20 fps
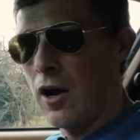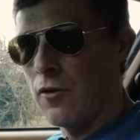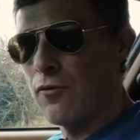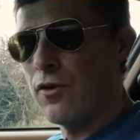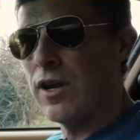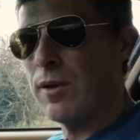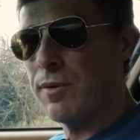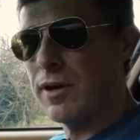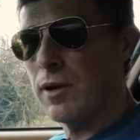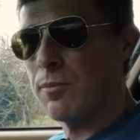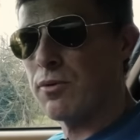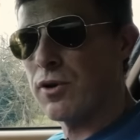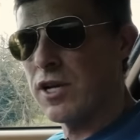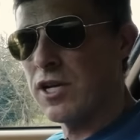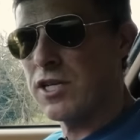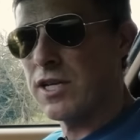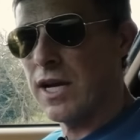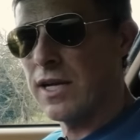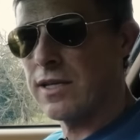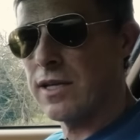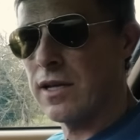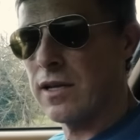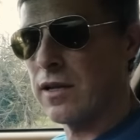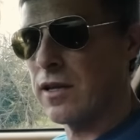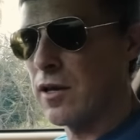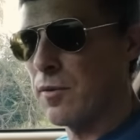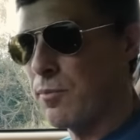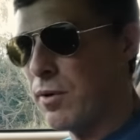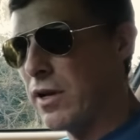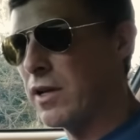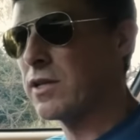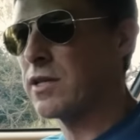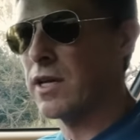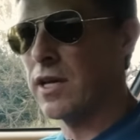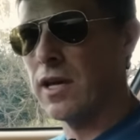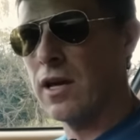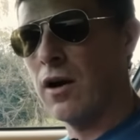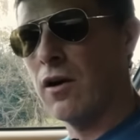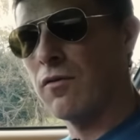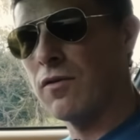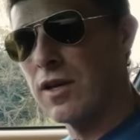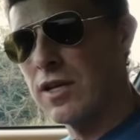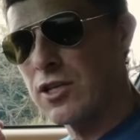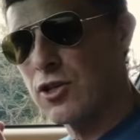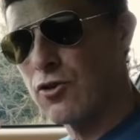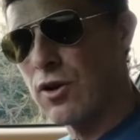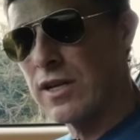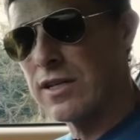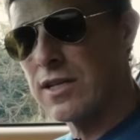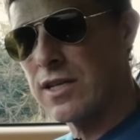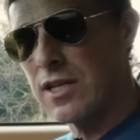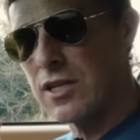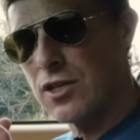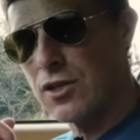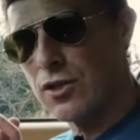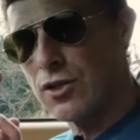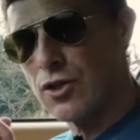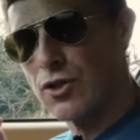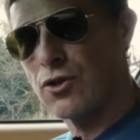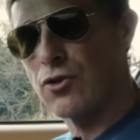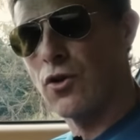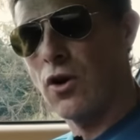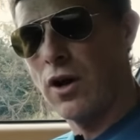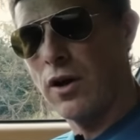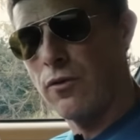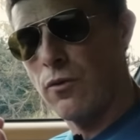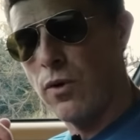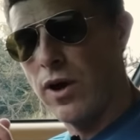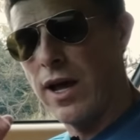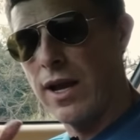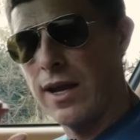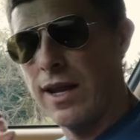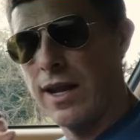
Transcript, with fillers: I've really been appreciating the ability of these transitions wear